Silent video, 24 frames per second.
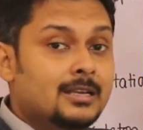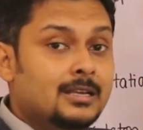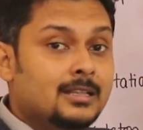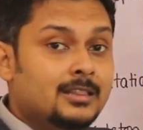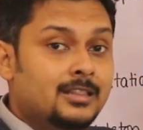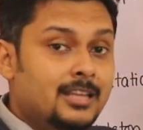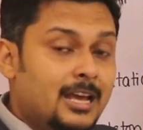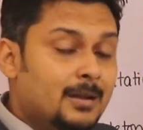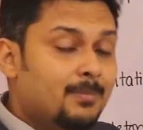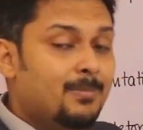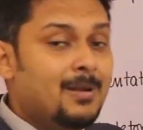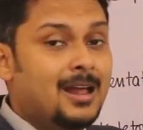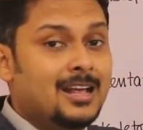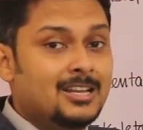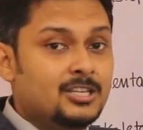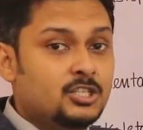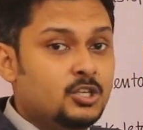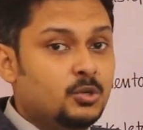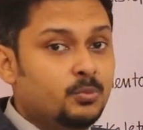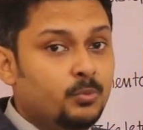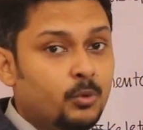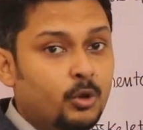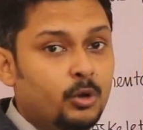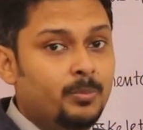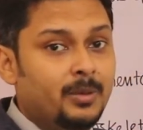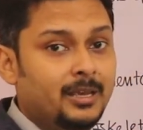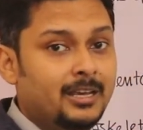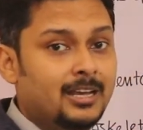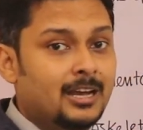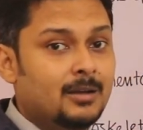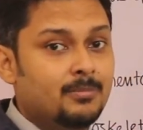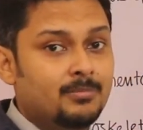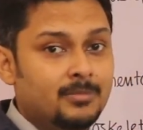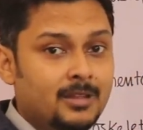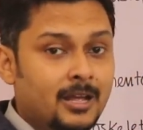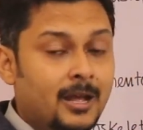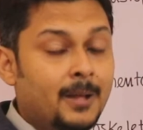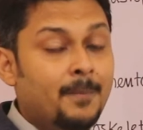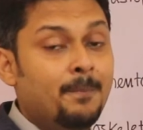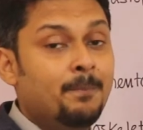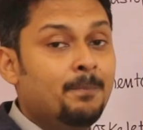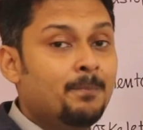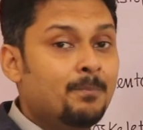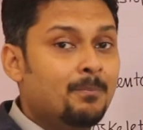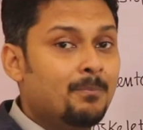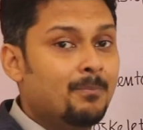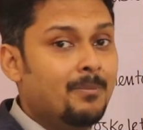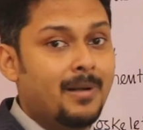their blastopore become the
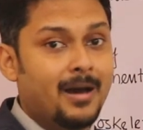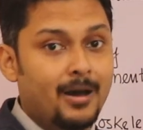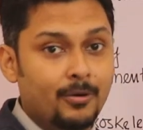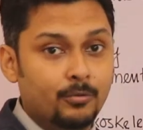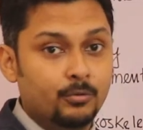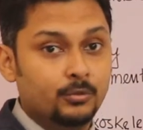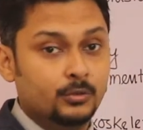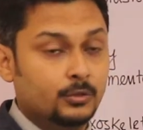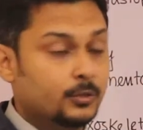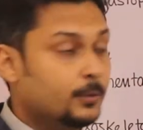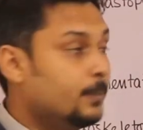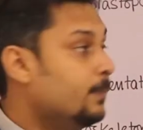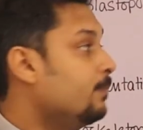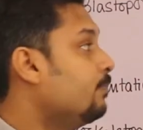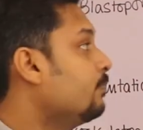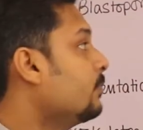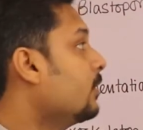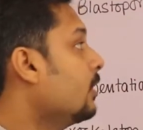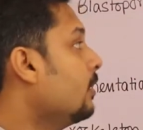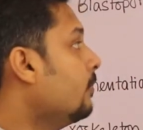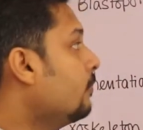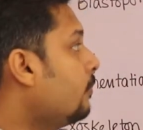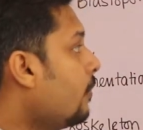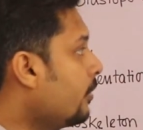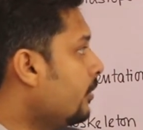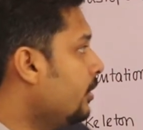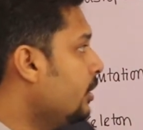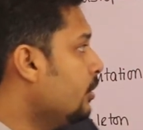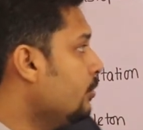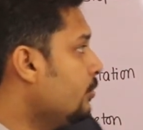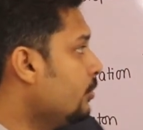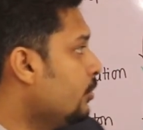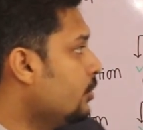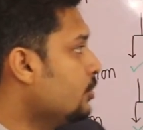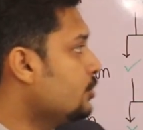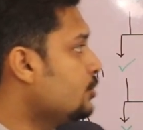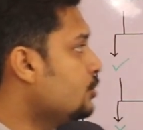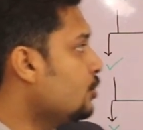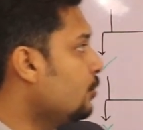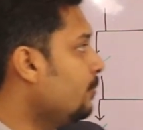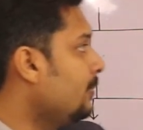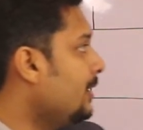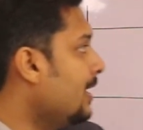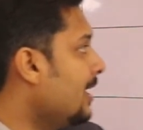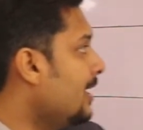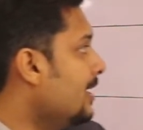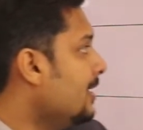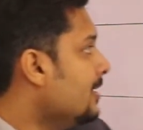mouth. For
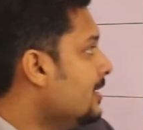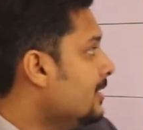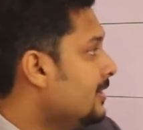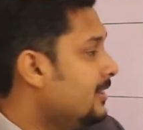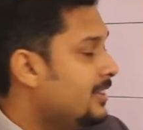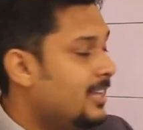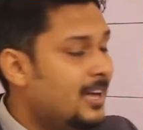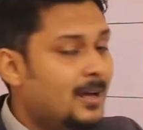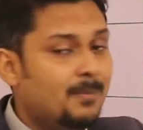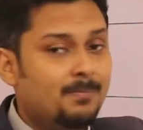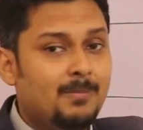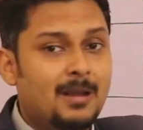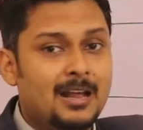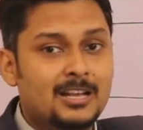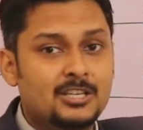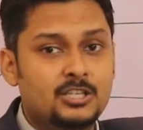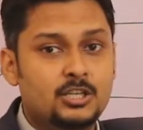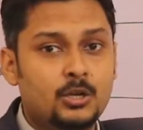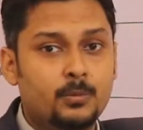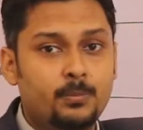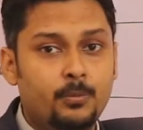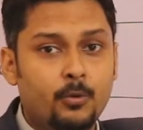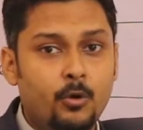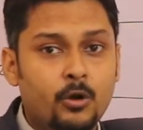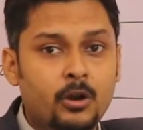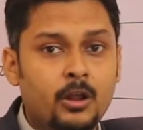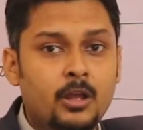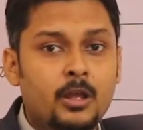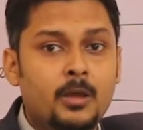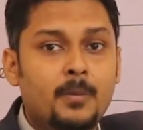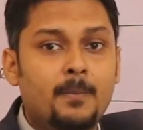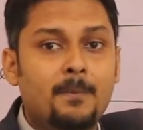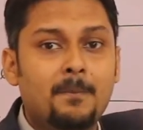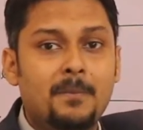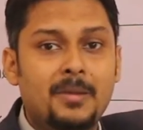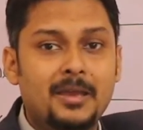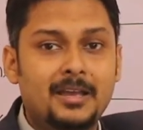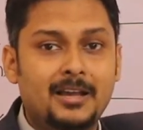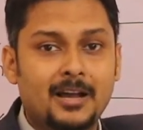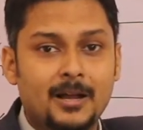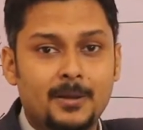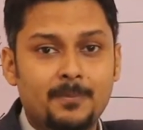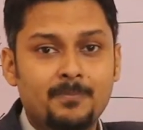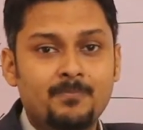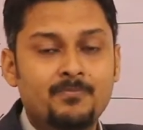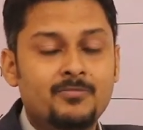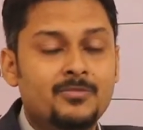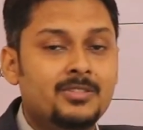Deuterostomia, their blastopore
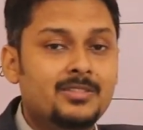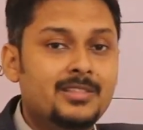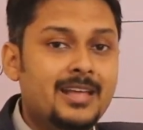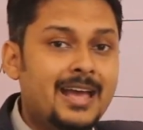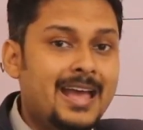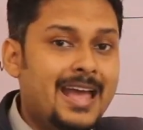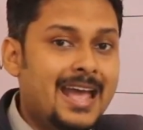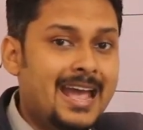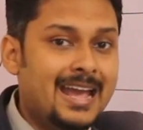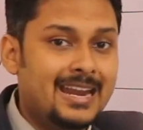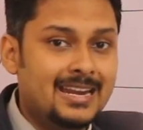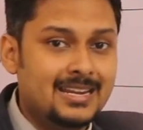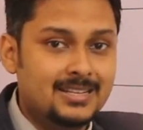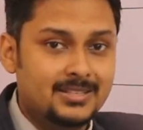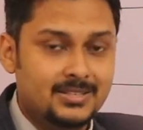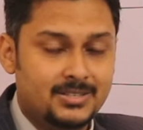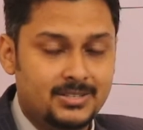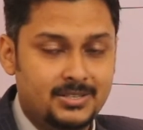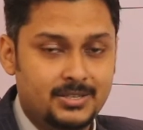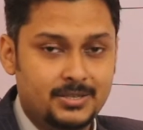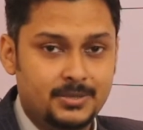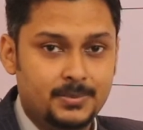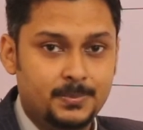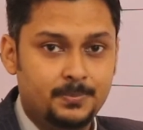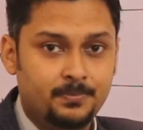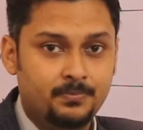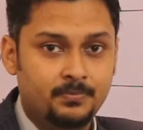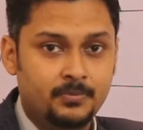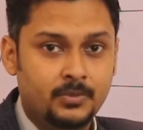become the anus.